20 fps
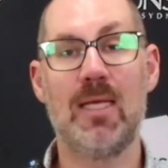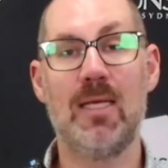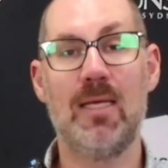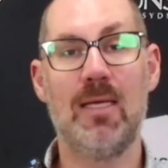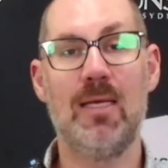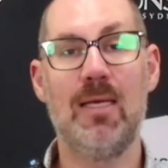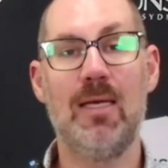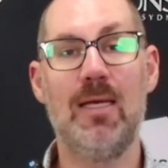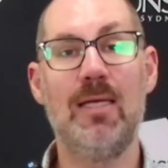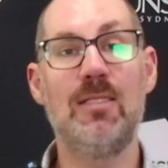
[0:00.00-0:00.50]

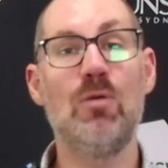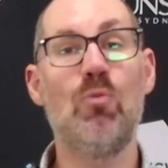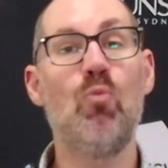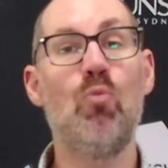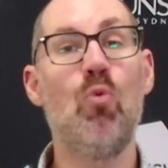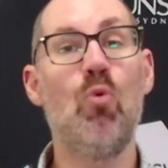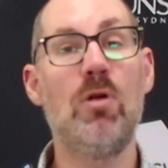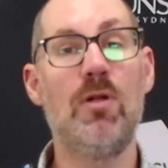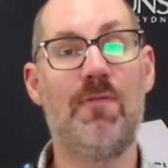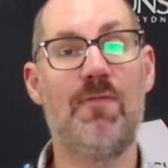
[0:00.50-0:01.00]
It's a
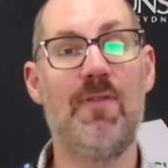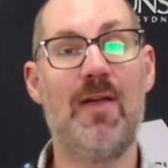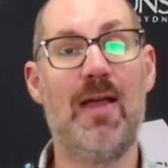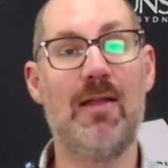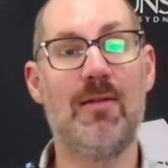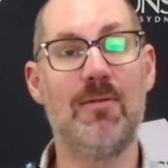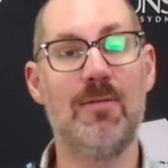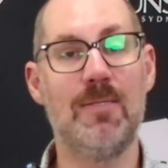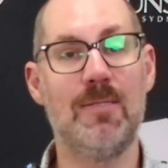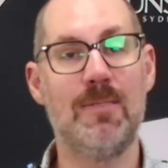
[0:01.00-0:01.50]
water
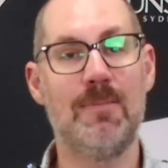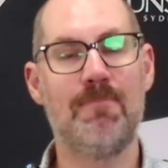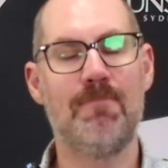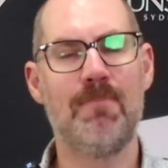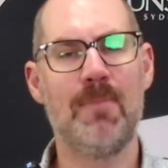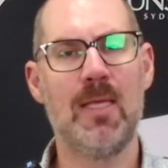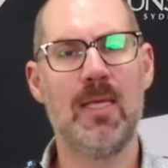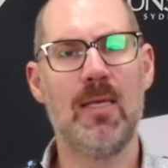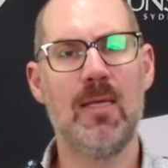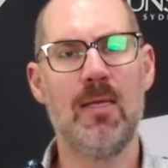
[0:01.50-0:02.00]
fountain.
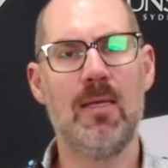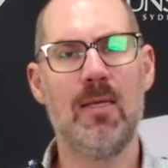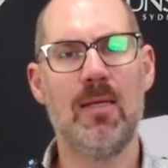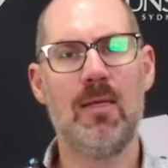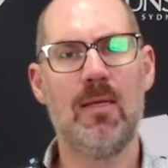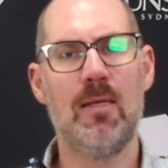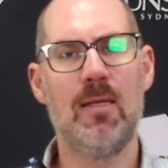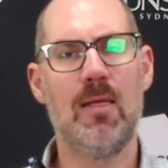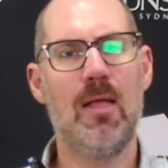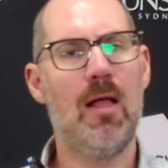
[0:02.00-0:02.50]

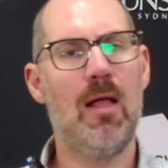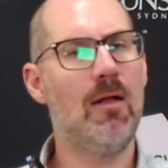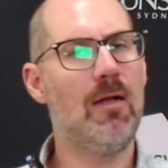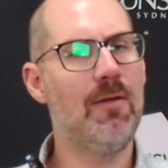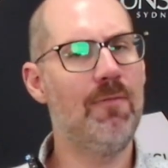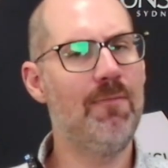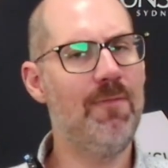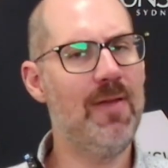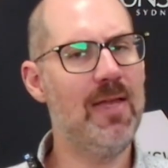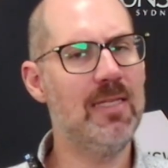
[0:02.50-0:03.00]
I'll
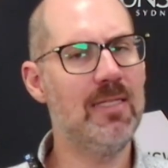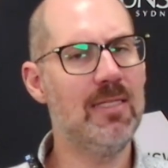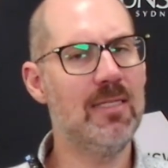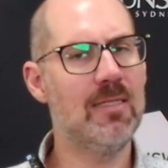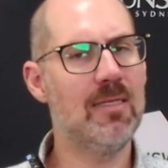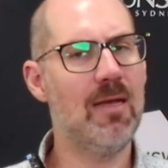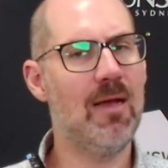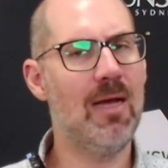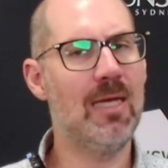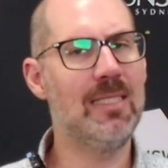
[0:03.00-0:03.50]
confess
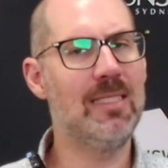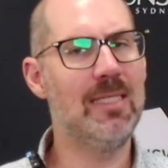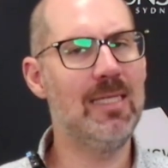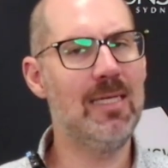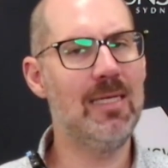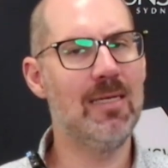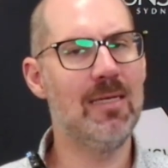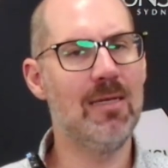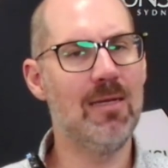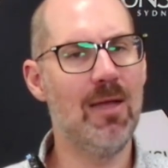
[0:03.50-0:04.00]
I
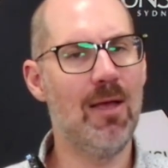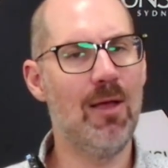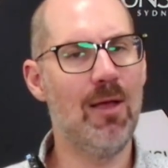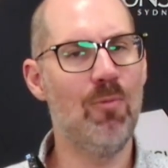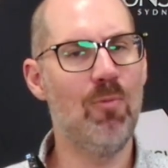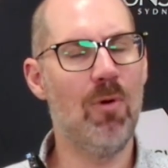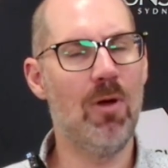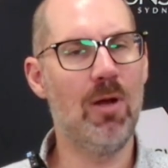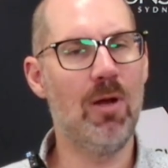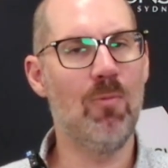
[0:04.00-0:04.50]
didn't know
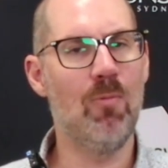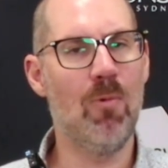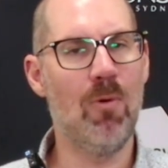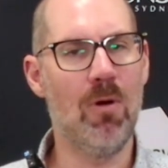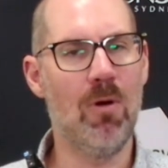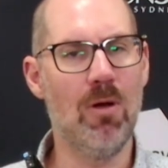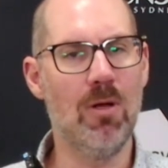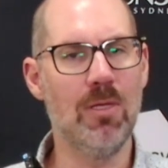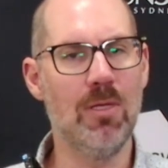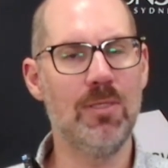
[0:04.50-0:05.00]
what it
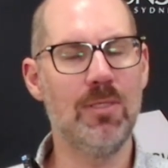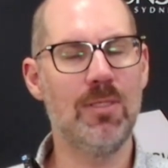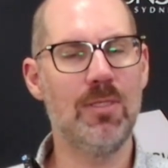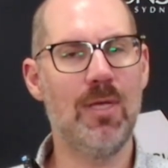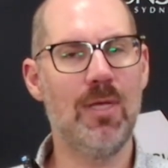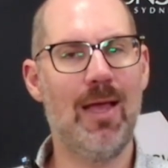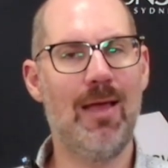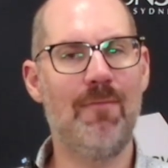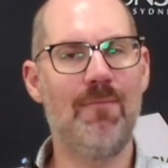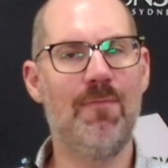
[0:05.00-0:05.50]
was
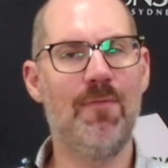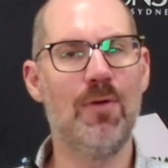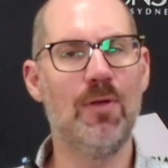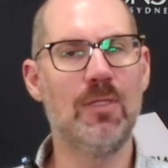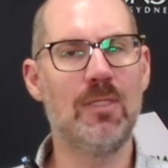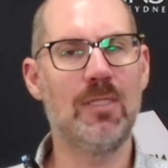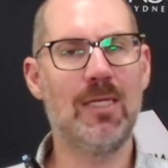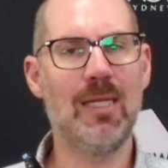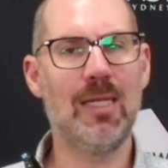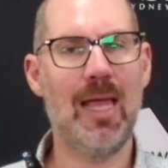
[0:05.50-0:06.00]
at
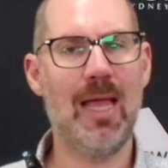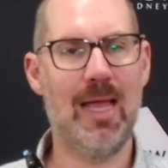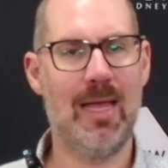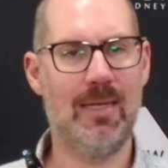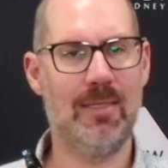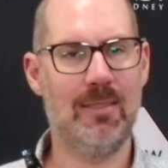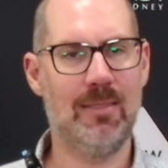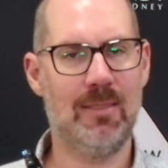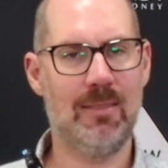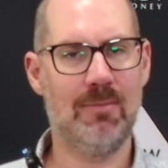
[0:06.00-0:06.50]
first
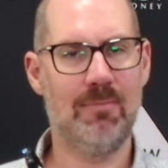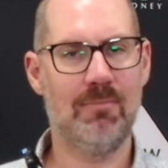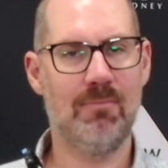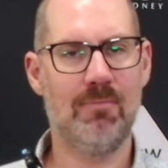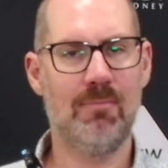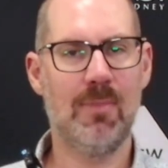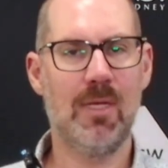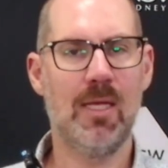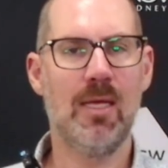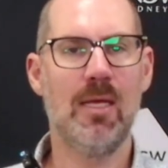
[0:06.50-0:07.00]
glance,
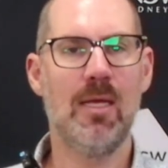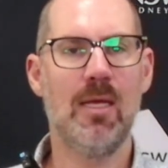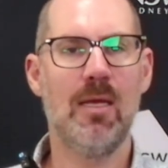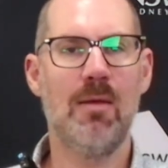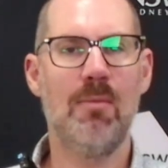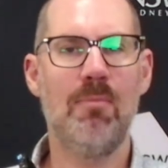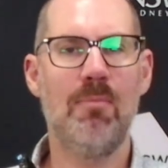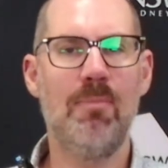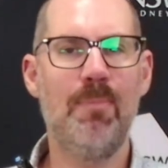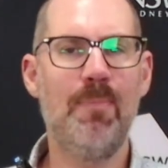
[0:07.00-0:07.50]

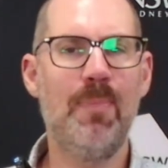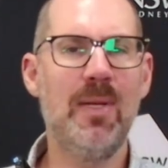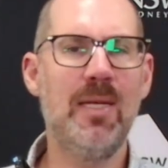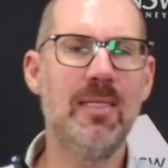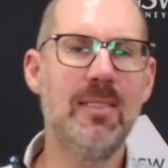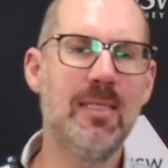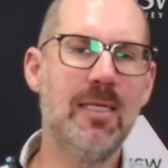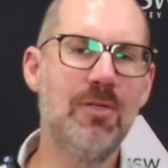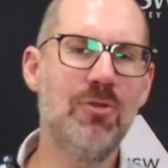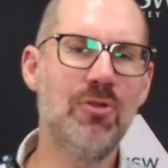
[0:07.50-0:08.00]
but
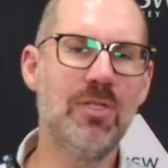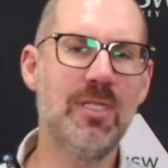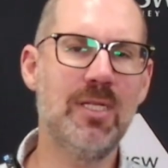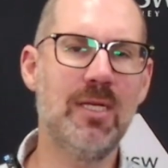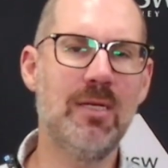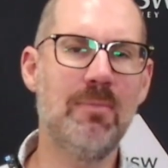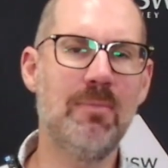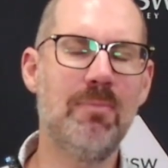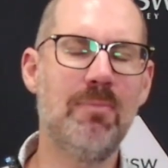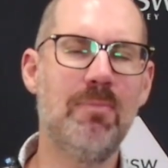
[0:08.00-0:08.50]
it's
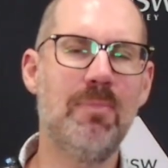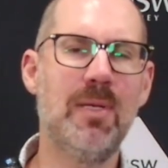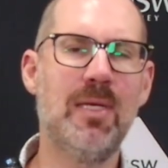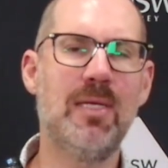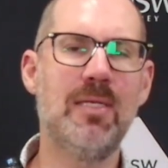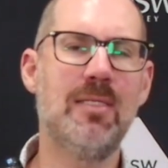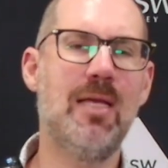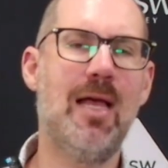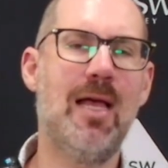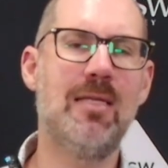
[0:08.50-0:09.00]
interesting
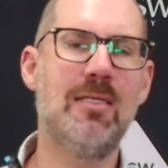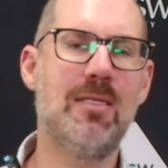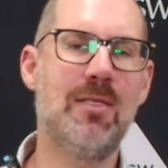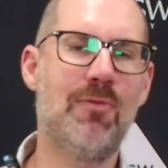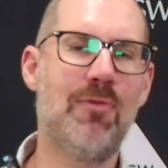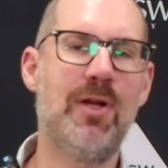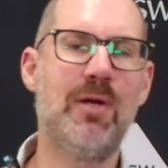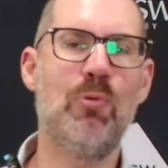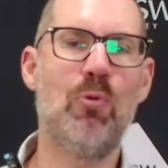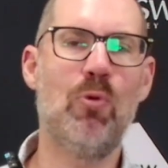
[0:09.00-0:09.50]
because it has
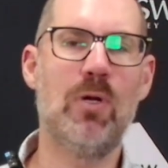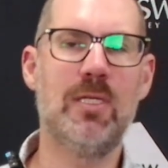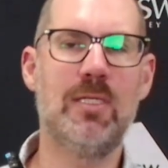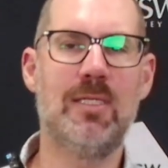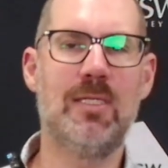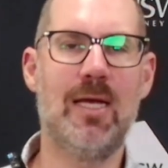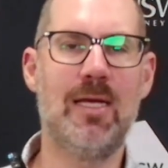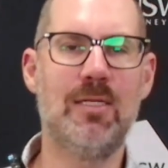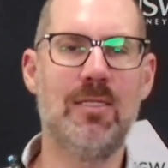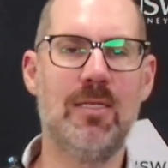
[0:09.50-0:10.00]
three water
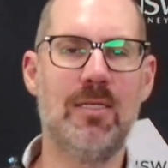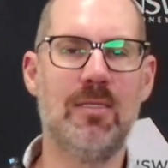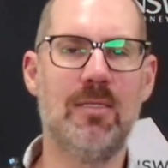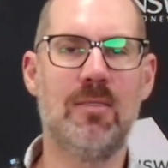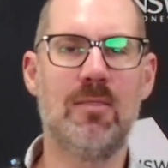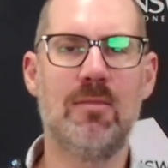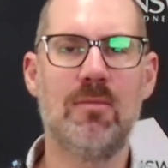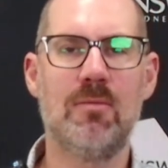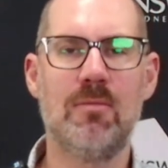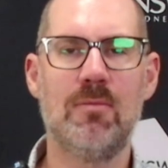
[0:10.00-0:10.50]

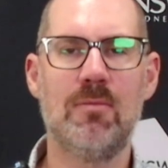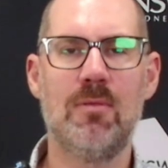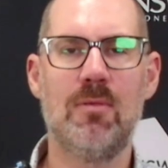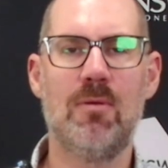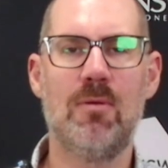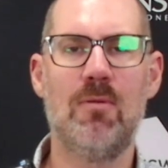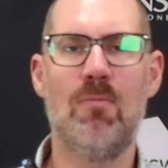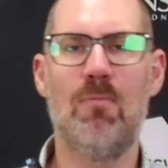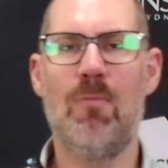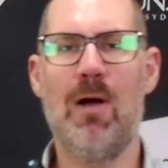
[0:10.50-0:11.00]
stations.
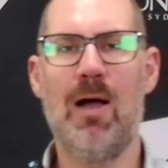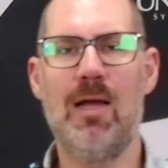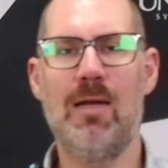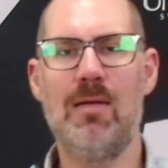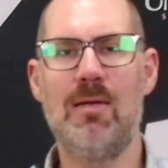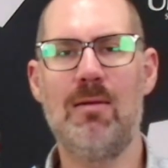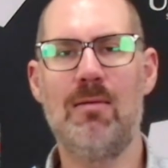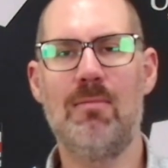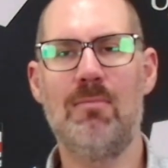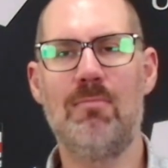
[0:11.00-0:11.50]

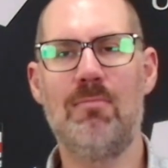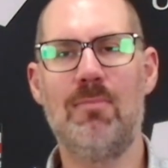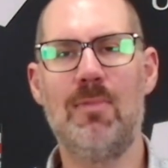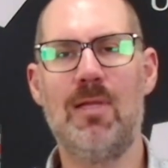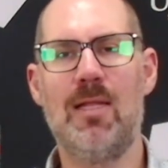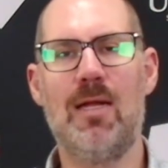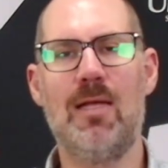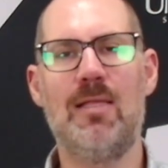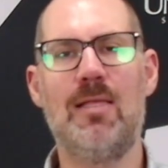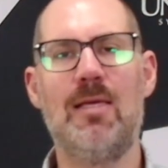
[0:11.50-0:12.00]
One that
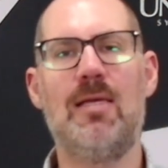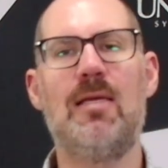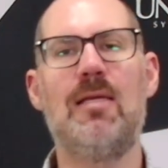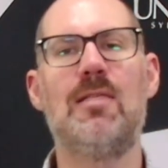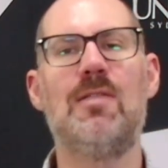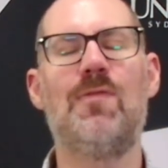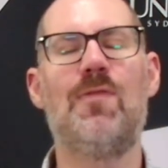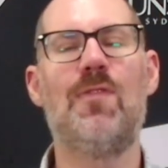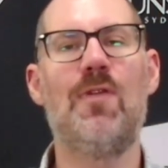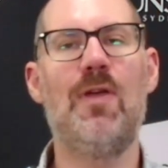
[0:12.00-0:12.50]
I think
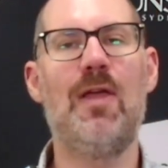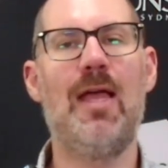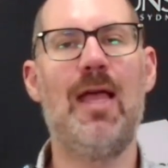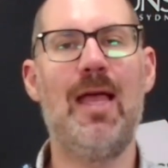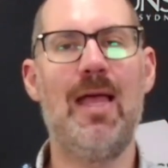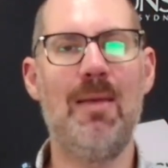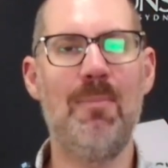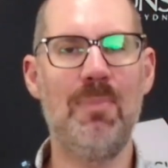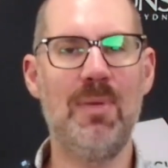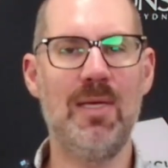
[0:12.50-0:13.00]
is for
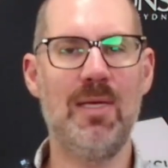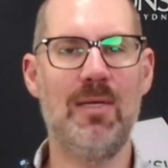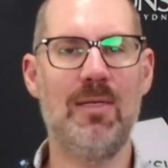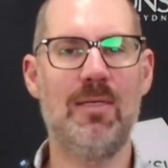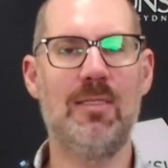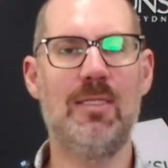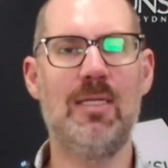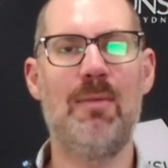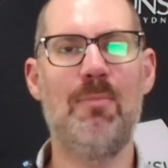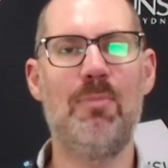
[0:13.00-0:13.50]
ambient
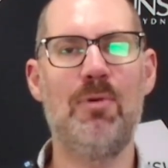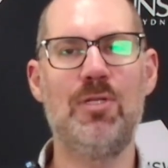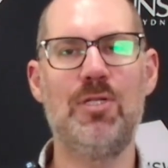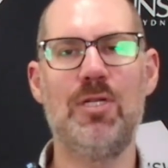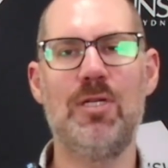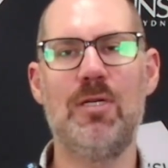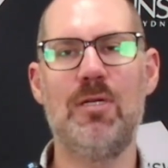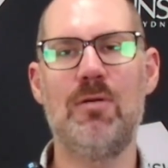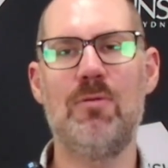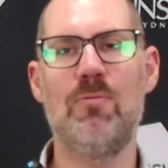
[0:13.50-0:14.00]

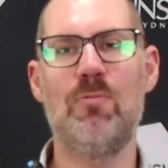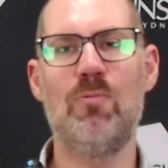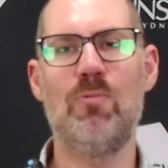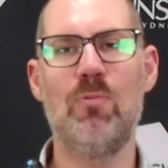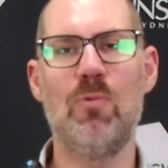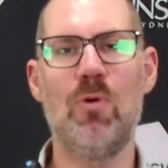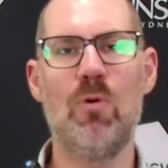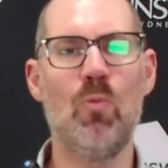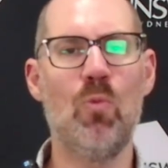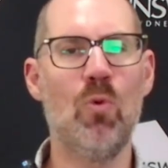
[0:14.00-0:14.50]
temperature
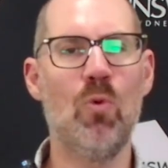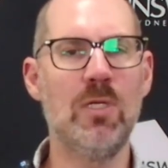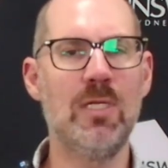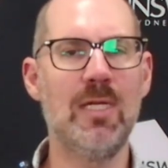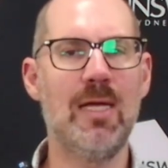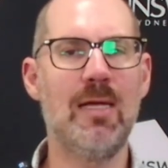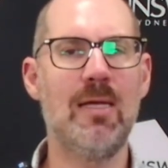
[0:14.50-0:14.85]
water,